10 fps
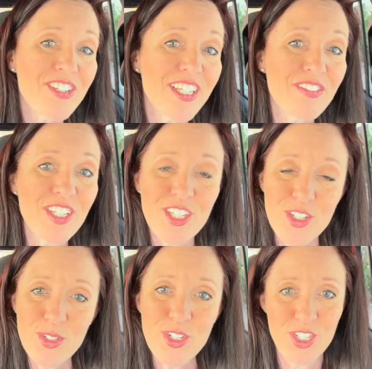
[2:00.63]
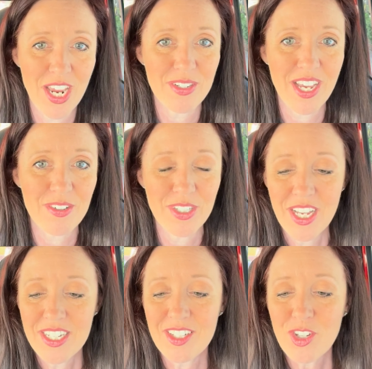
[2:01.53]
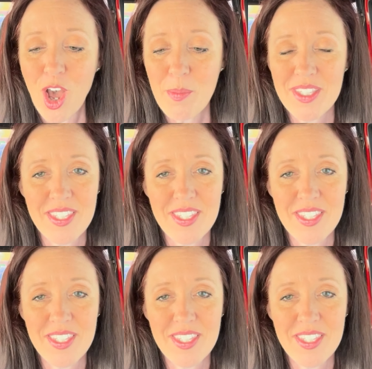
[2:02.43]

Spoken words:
to give a huge shout out to Tom and